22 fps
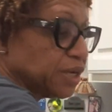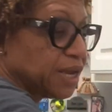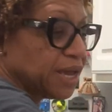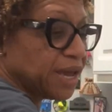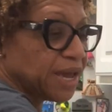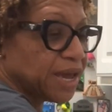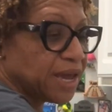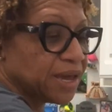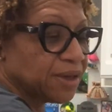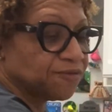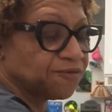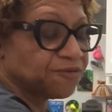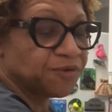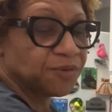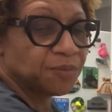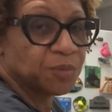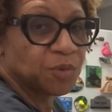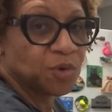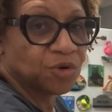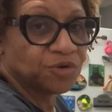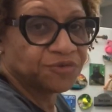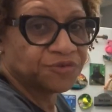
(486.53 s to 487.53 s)
add, for
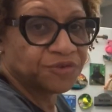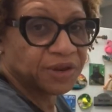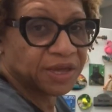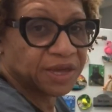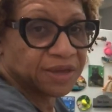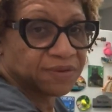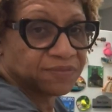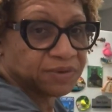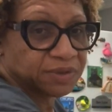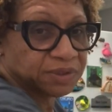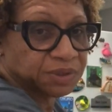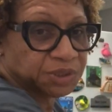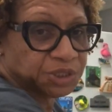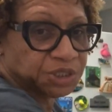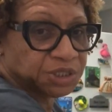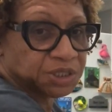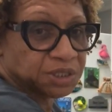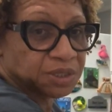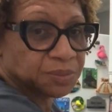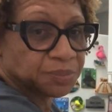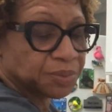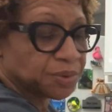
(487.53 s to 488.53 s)
more flavor,
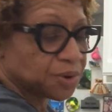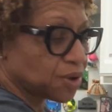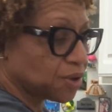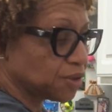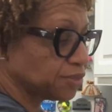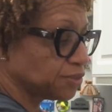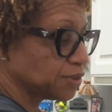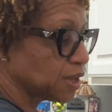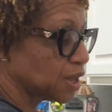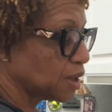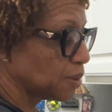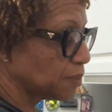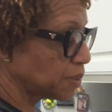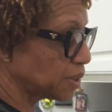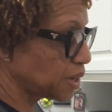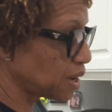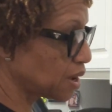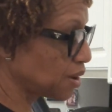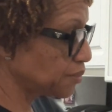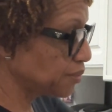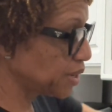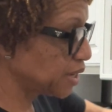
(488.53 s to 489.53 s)
chicken broth. But
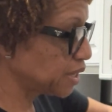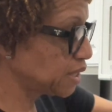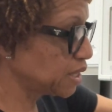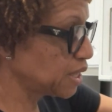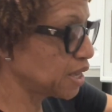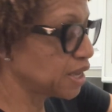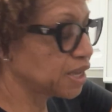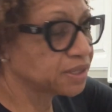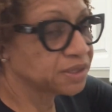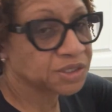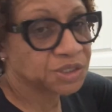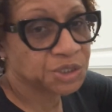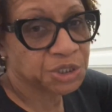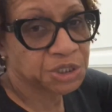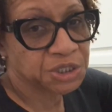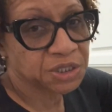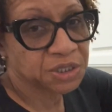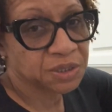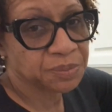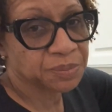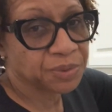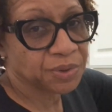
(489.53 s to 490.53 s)
I already had the
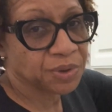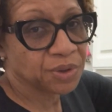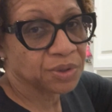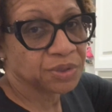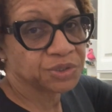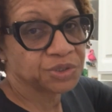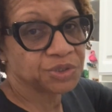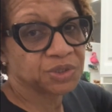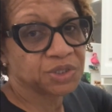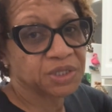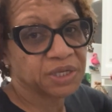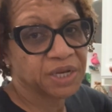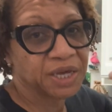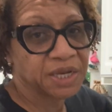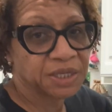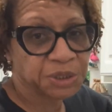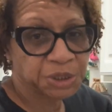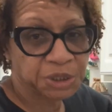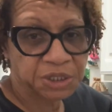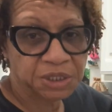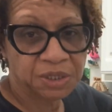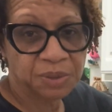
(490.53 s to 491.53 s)
chicken broth. You can
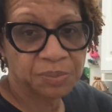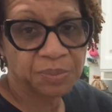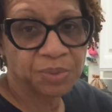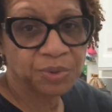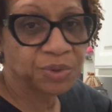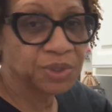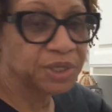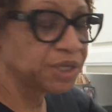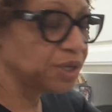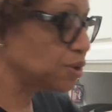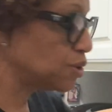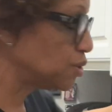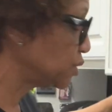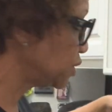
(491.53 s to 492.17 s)
add chicken bouillon